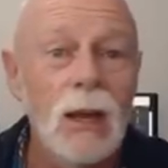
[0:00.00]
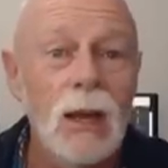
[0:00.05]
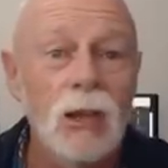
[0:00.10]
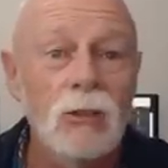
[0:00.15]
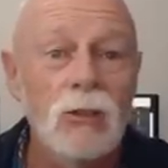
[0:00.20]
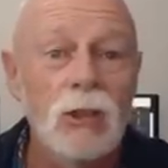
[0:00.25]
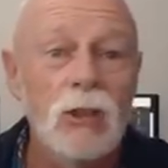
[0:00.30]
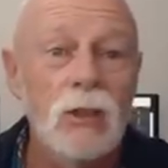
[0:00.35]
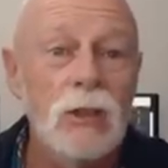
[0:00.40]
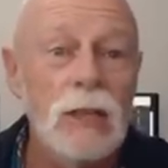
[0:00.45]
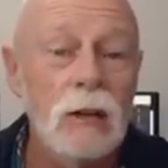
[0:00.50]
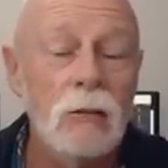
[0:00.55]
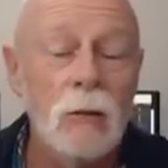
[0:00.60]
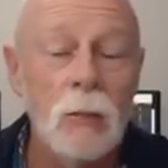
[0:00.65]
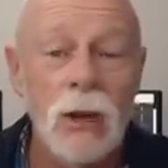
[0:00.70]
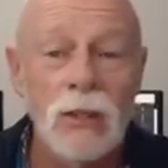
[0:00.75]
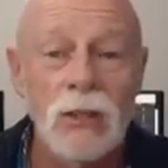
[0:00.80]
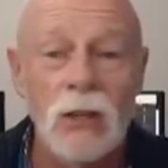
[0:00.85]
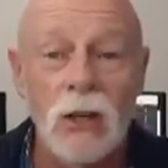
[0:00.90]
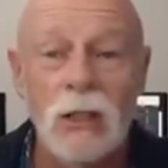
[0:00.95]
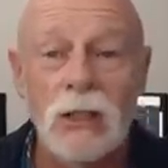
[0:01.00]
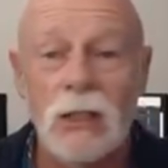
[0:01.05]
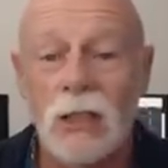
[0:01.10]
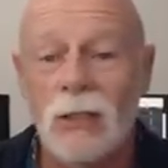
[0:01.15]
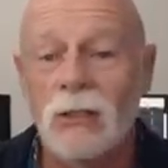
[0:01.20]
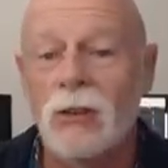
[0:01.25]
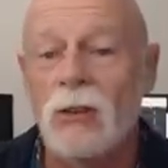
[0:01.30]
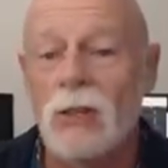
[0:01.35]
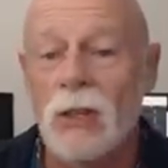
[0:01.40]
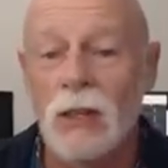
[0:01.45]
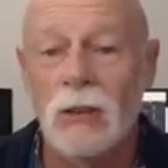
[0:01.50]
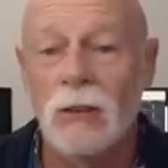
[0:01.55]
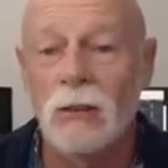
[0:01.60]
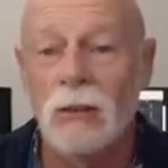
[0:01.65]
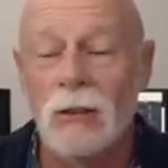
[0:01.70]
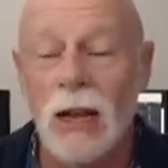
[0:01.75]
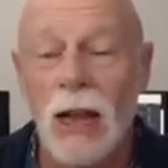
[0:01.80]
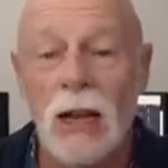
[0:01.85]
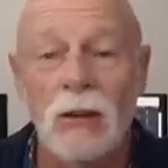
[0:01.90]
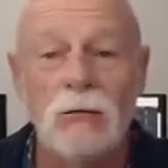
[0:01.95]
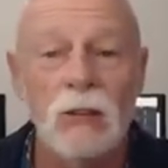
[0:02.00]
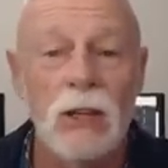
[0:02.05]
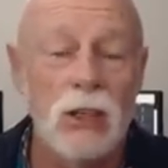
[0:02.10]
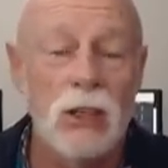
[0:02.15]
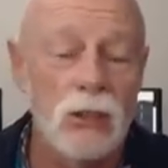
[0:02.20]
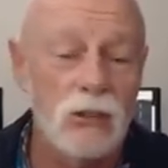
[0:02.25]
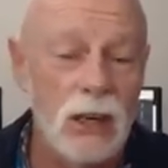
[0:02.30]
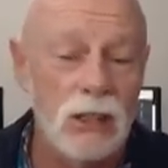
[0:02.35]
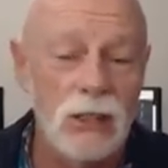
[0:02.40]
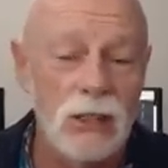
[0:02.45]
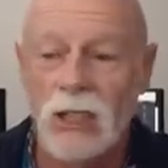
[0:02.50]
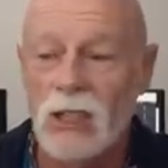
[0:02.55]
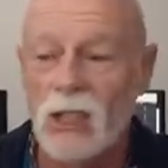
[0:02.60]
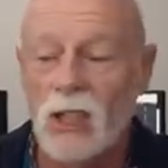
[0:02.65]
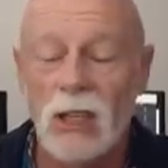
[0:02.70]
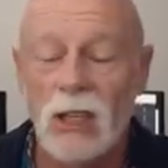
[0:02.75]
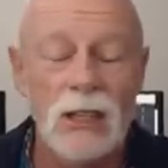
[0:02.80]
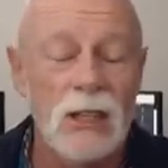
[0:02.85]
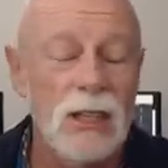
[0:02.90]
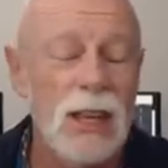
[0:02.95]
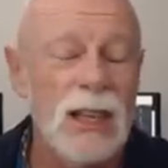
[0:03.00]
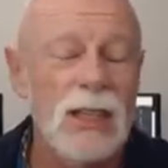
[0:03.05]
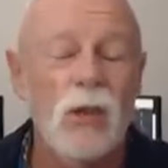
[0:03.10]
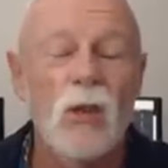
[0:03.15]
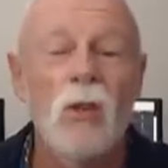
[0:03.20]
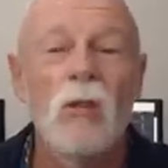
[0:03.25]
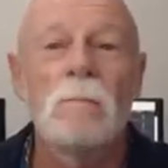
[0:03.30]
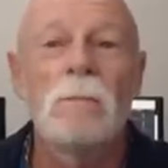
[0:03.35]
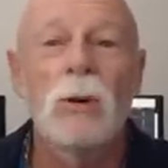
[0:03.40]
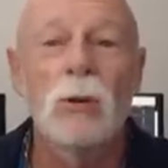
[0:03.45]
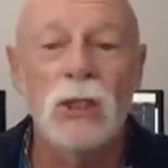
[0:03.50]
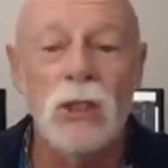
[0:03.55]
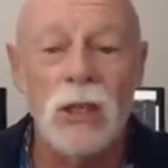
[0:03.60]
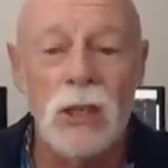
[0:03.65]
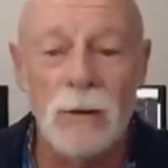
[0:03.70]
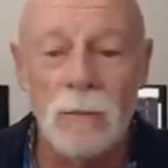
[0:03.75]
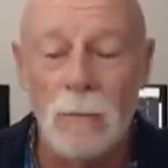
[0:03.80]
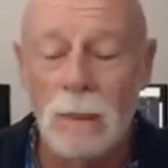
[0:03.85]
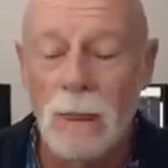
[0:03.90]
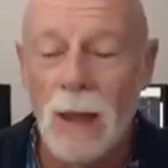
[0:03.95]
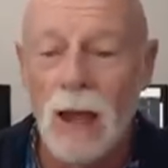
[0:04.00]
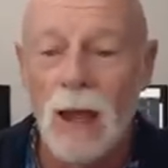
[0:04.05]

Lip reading: introducing remote ID in New Zealand and registration. It's all bullshit.